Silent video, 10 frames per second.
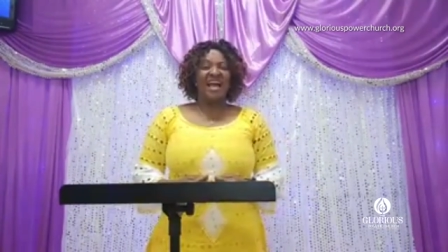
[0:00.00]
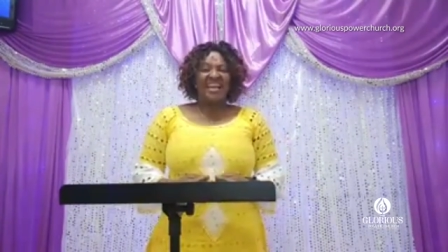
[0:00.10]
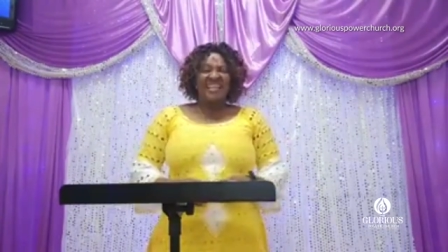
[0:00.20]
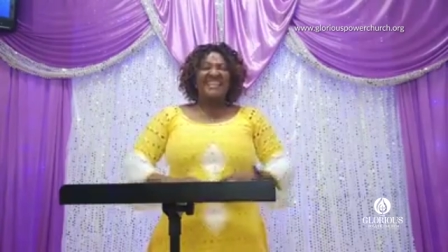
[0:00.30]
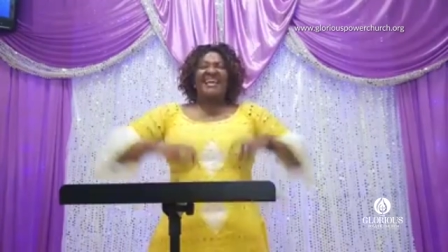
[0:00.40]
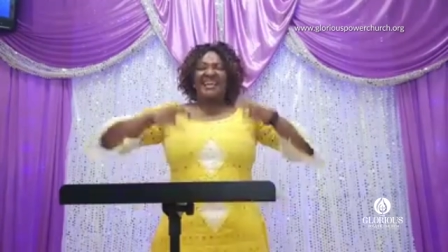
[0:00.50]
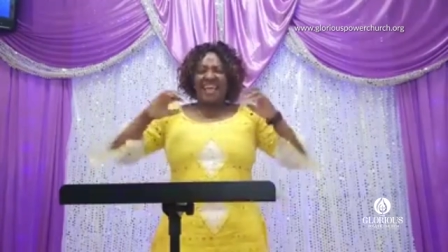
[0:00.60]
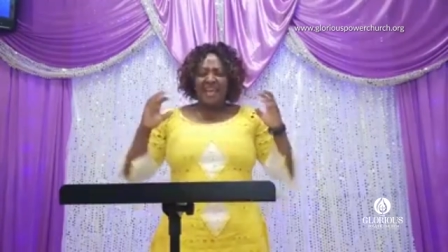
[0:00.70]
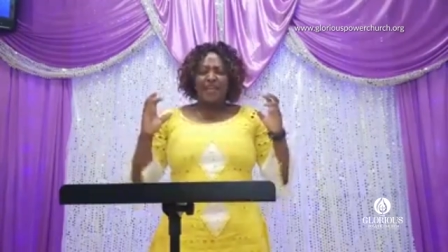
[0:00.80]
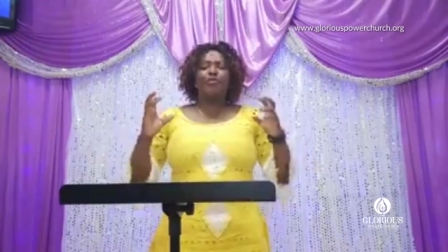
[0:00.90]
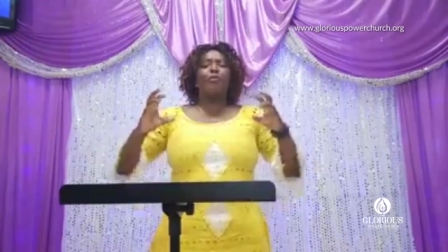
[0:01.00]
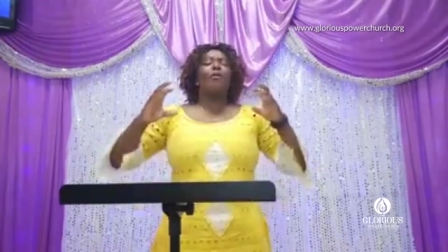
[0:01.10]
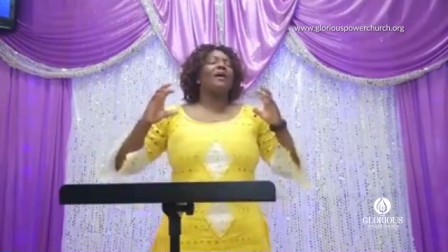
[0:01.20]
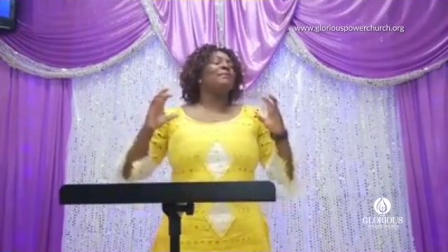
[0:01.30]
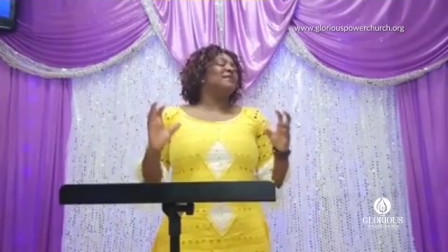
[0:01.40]
Amen. The
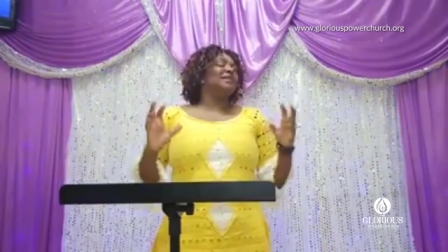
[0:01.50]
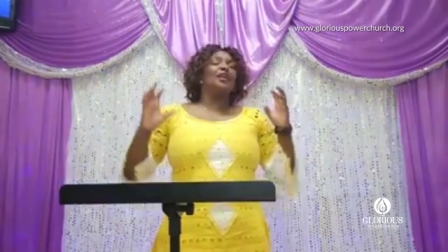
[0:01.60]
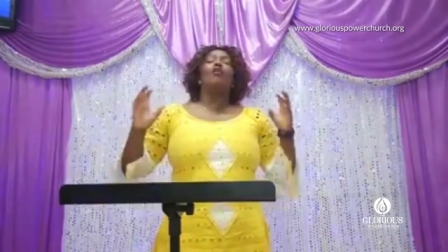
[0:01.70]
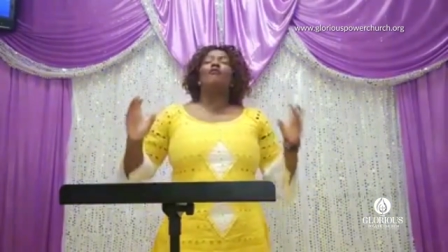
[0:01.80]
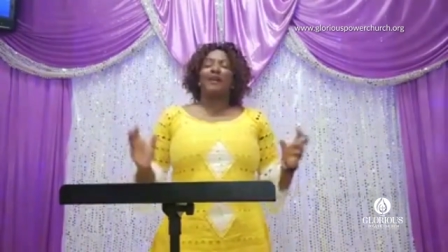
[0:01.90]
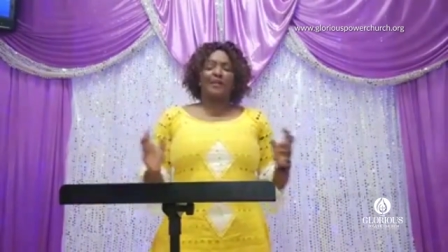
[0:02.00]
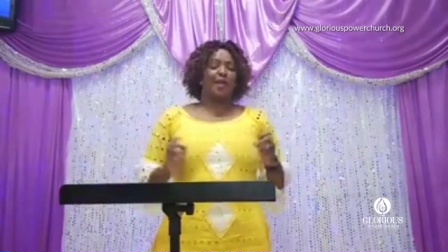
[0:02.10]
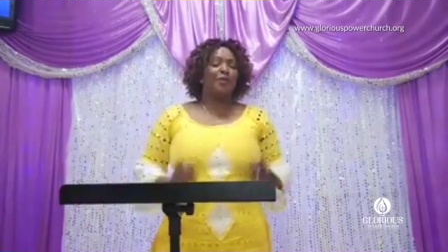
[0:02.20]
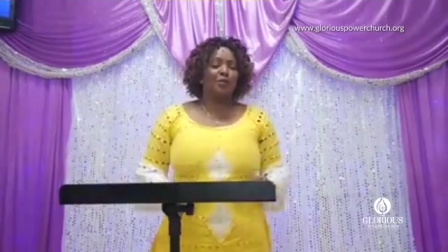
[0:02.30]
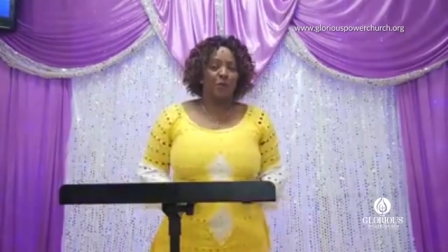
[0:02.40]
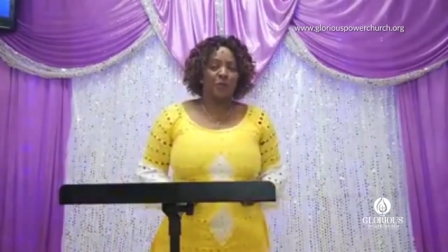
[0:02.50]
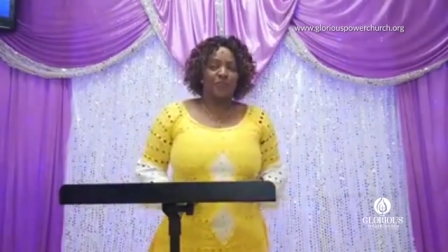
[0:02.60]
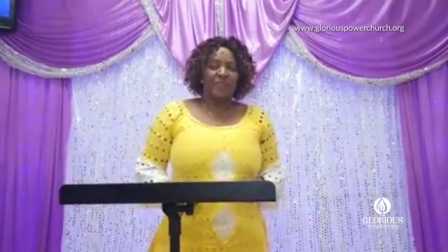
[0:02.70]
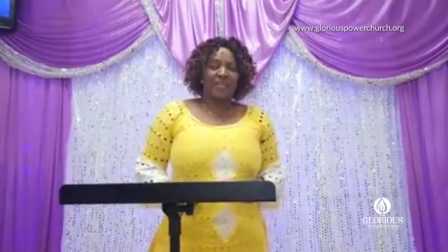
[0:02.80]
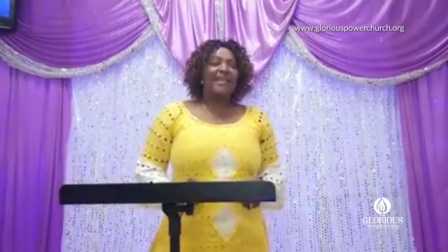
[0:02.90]
kingdom, I mean, think of a kingdom.
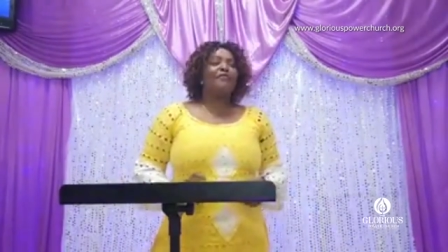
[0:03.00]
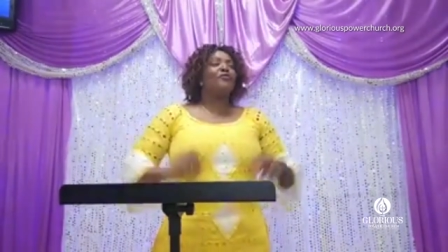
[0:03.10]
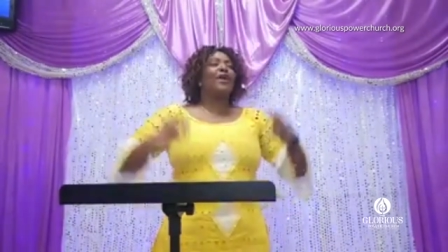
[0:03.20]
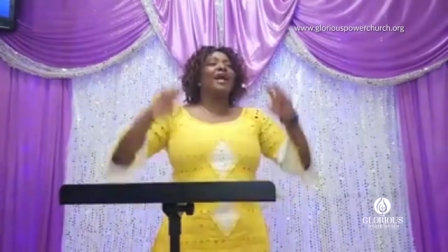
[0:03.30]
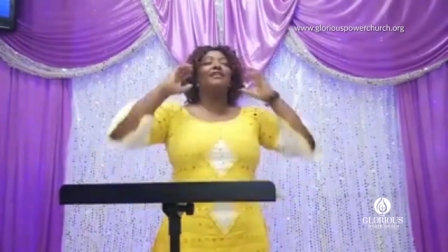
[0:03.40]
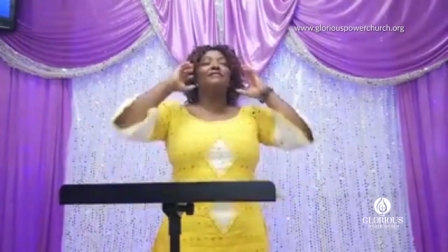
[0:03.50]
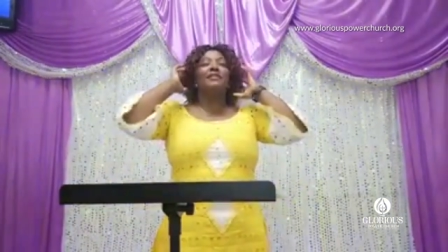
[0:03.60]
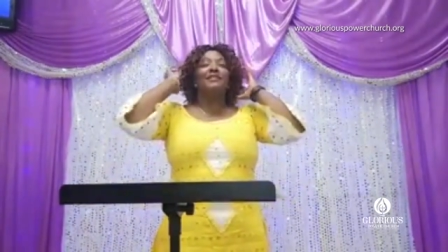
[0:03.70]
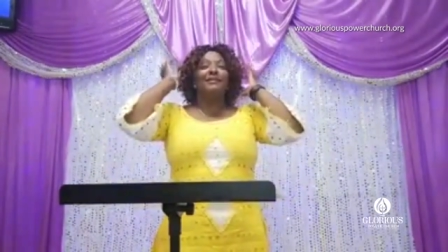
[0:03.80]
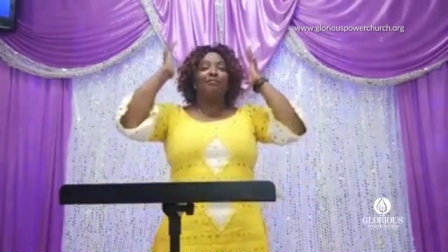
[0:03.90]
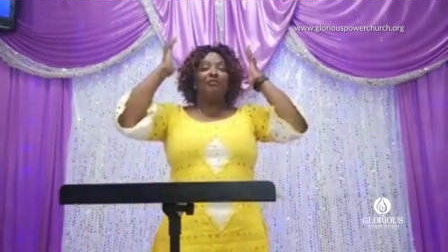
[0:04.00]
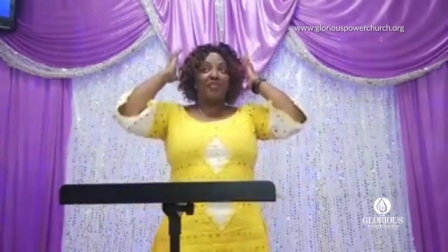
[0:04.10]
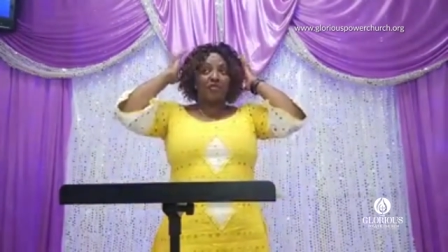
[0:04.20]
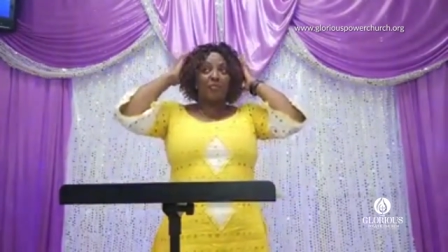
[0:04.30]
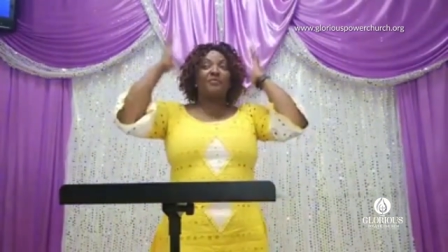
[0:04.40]
Mm-hmm. If you can't even
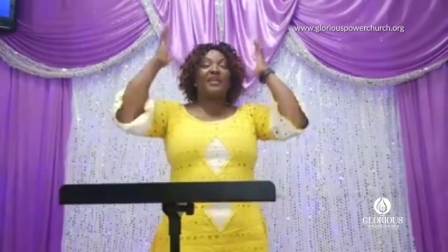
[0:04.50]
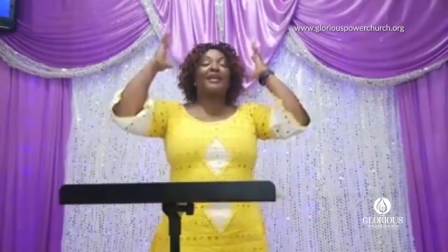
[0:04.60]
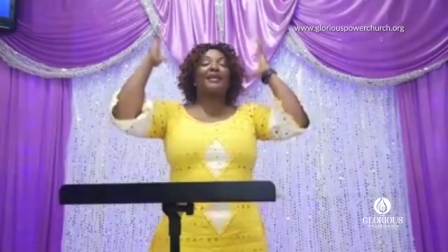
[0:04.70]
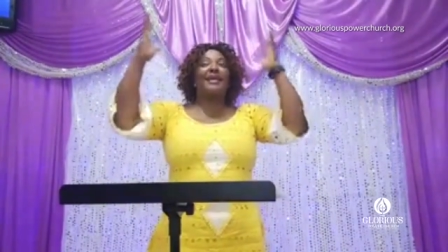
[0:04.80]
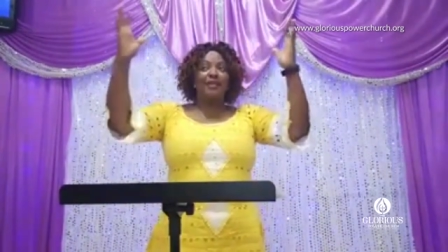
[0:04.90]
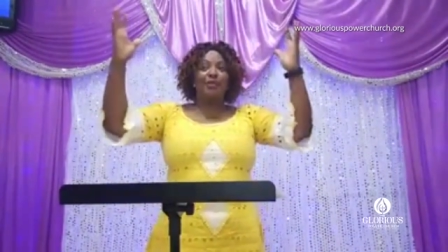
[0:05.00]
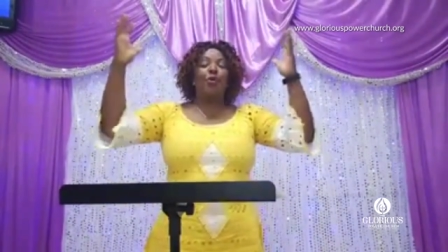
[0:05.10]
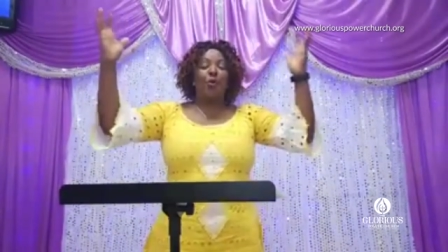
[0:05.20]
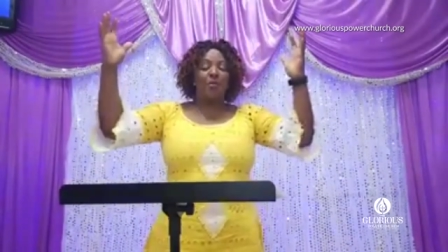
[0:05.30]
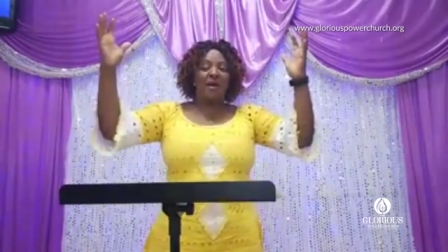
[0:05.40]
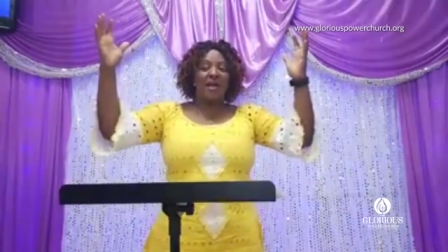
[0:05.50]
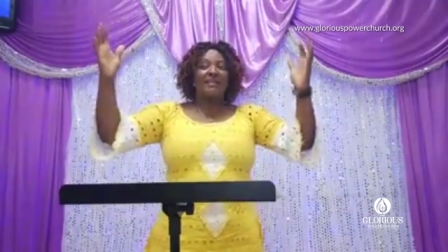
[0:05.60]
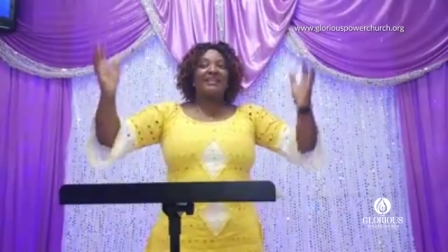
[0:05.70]
fathom the kingdom,